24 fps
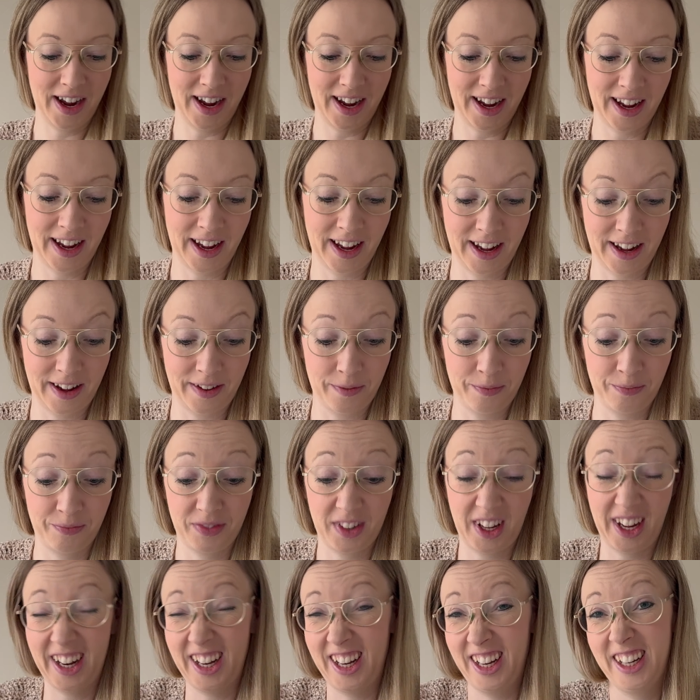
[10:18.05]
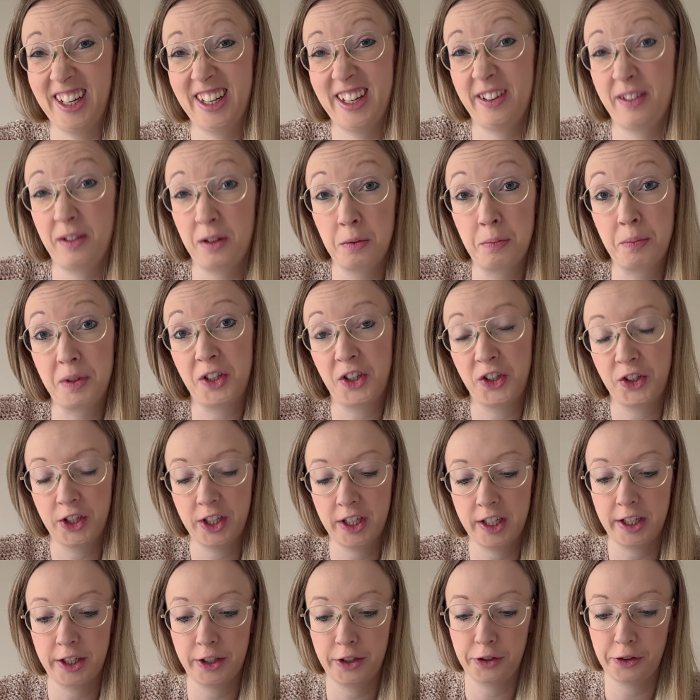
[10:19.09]
I didn't have
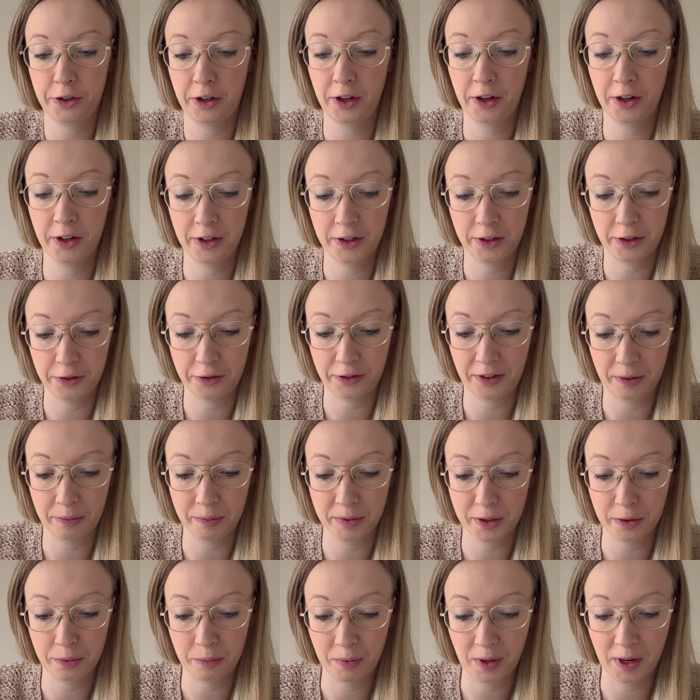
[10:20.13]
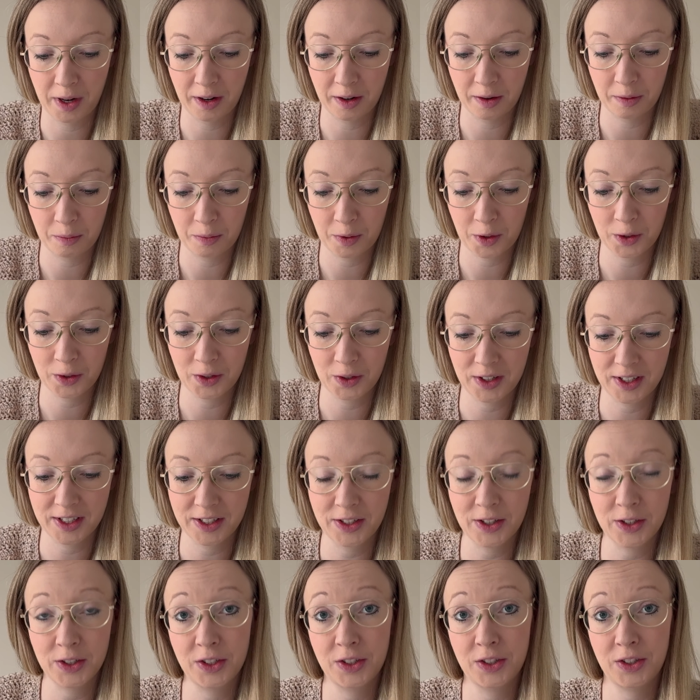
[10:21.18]
opportunity to film some progress
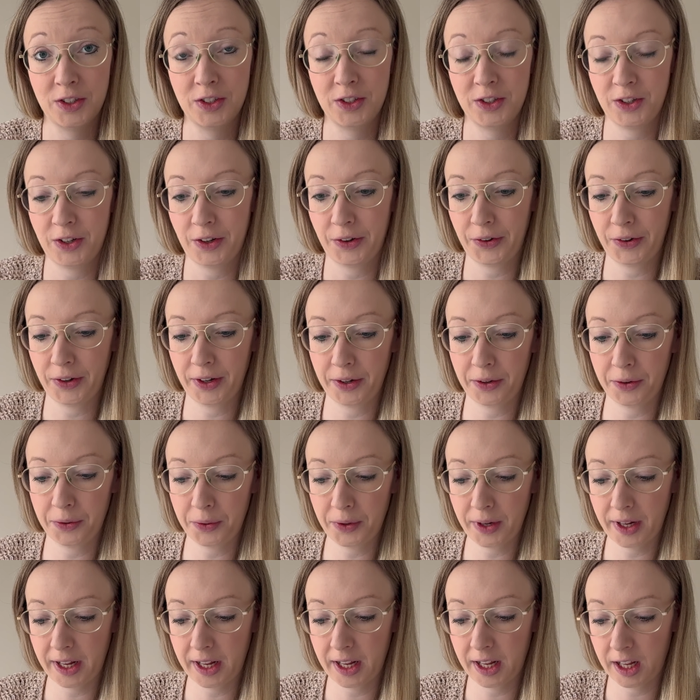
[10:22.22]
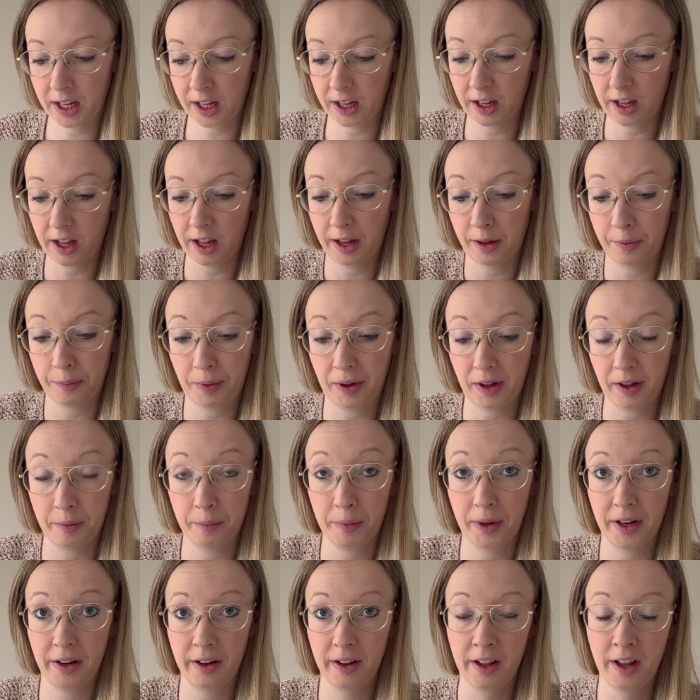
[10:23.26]
just during the week. I
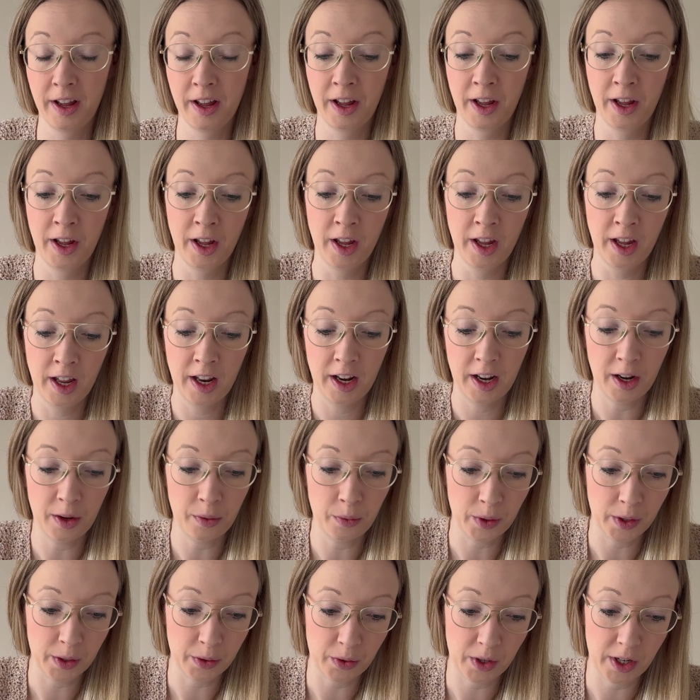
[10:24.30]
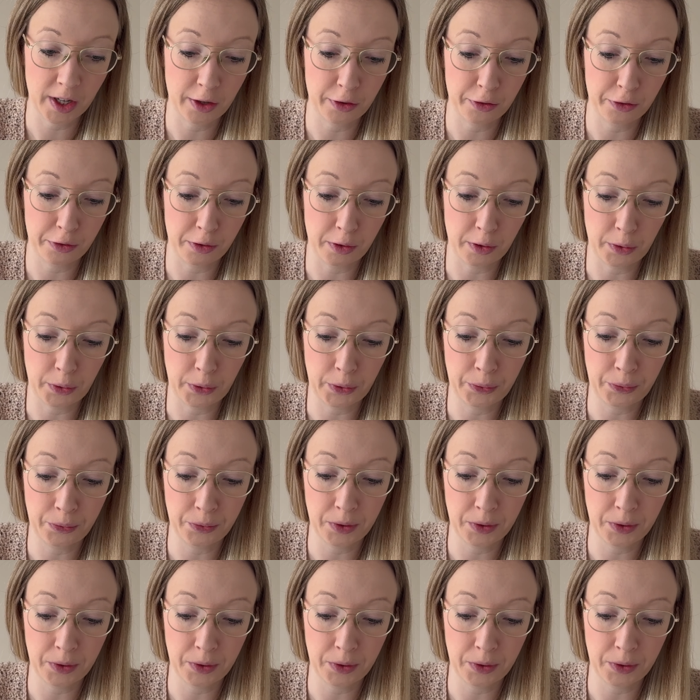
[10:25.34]
mean, I went quite a flu,